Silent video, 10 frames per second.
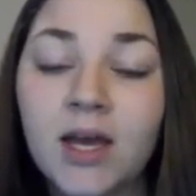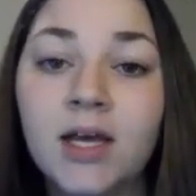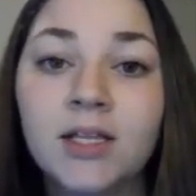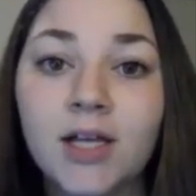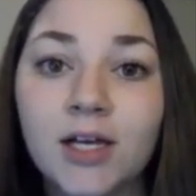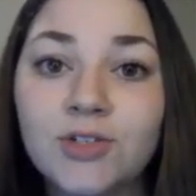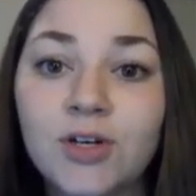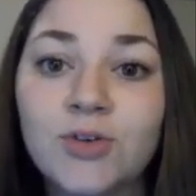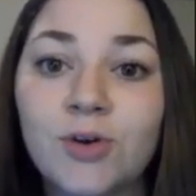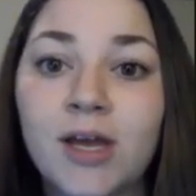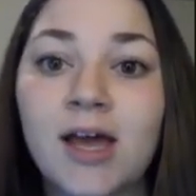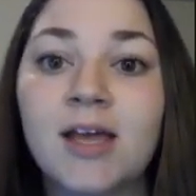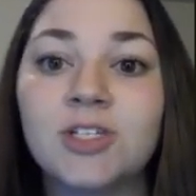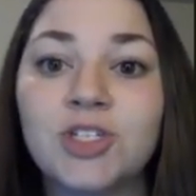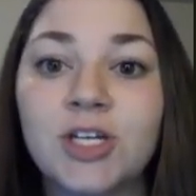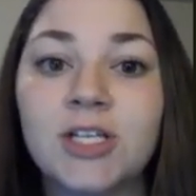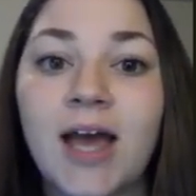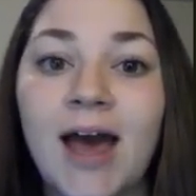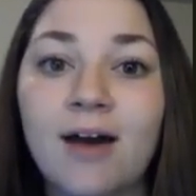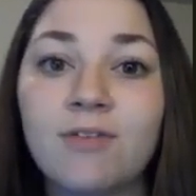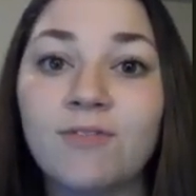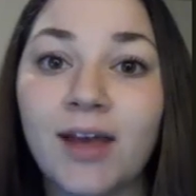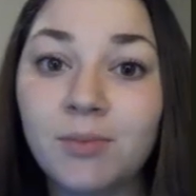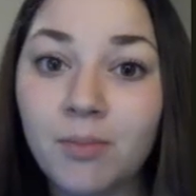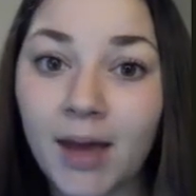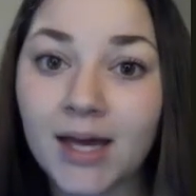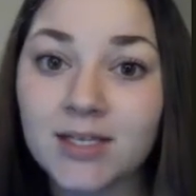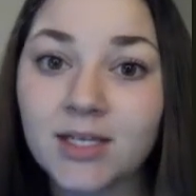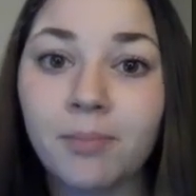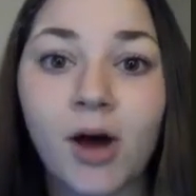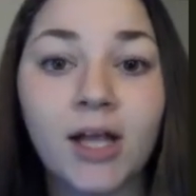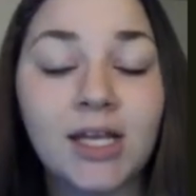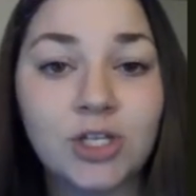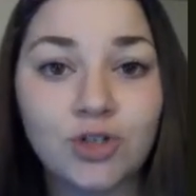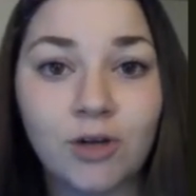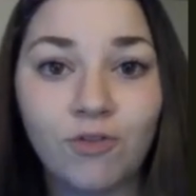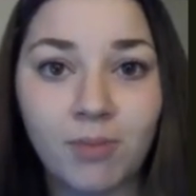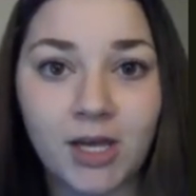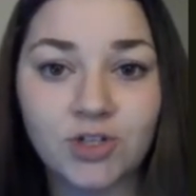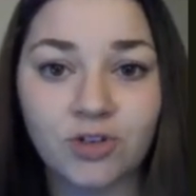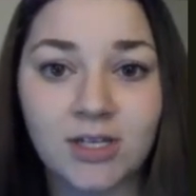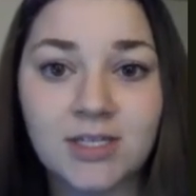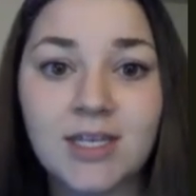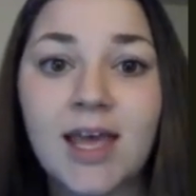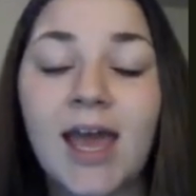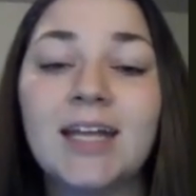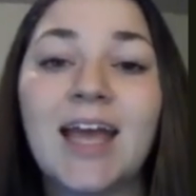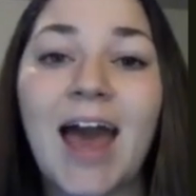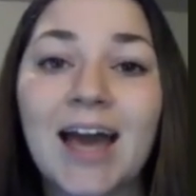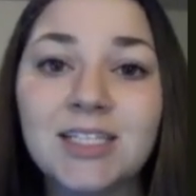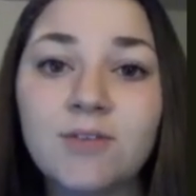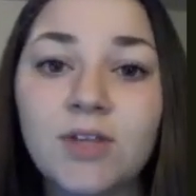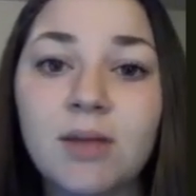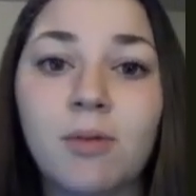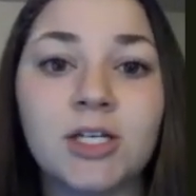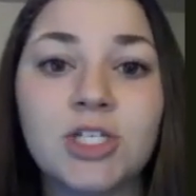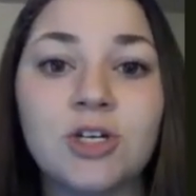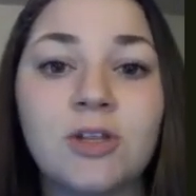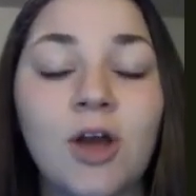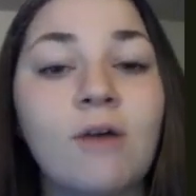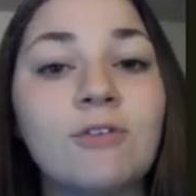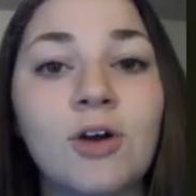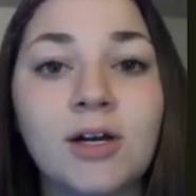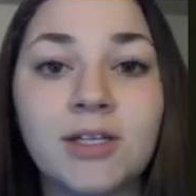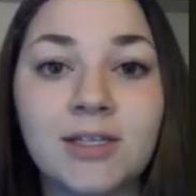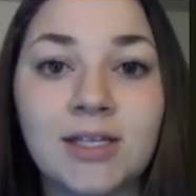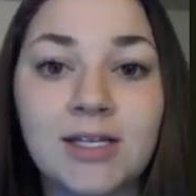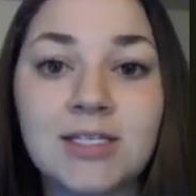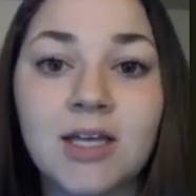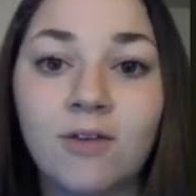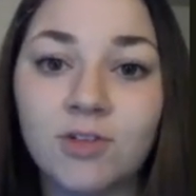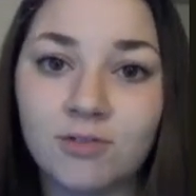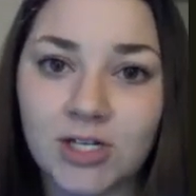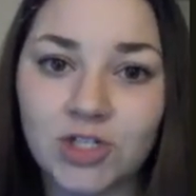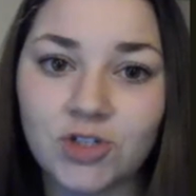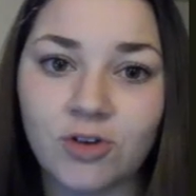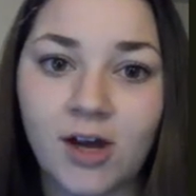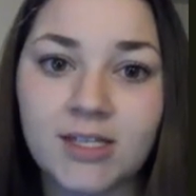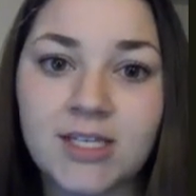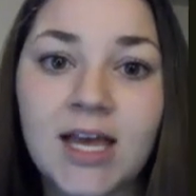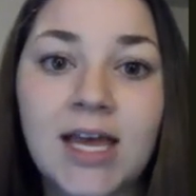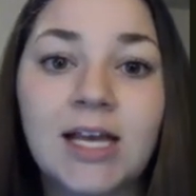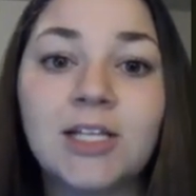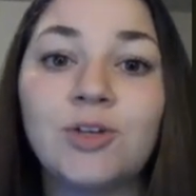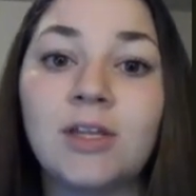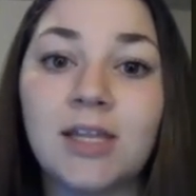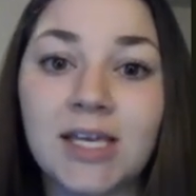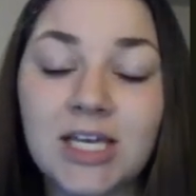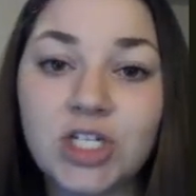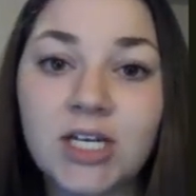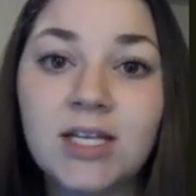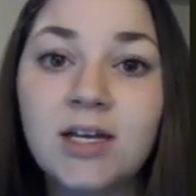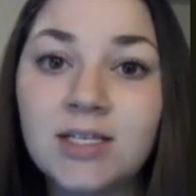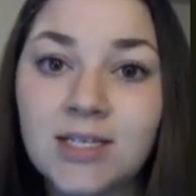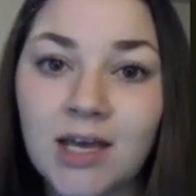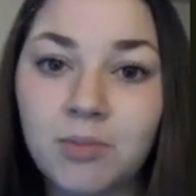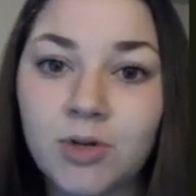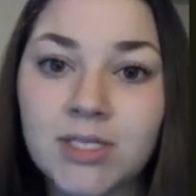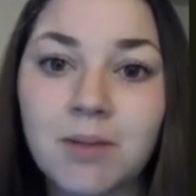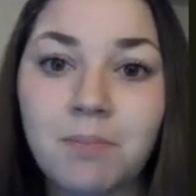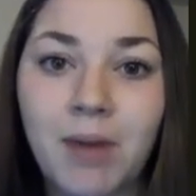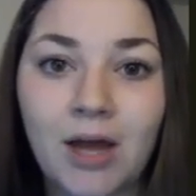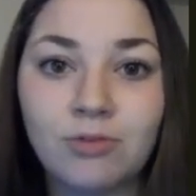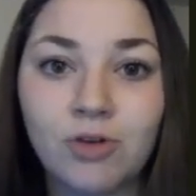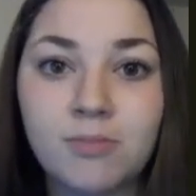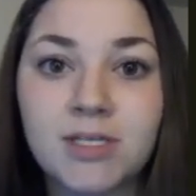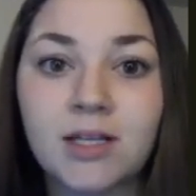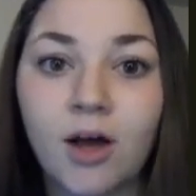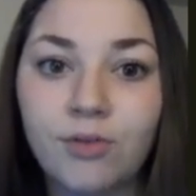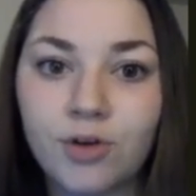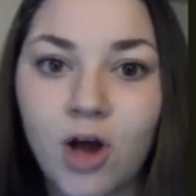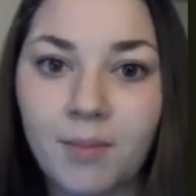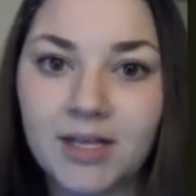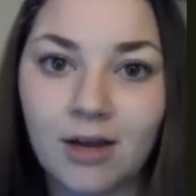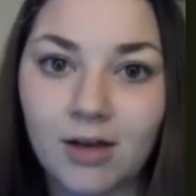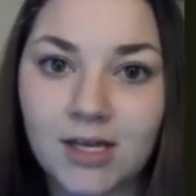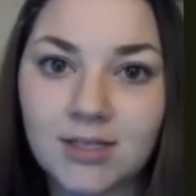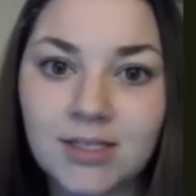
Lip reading: La Trattoria should have available masks upon entry for patrons and actively monitor the overall cleanliness of the restaurant, including the kitchen, tables, bathrooms, and other common areas.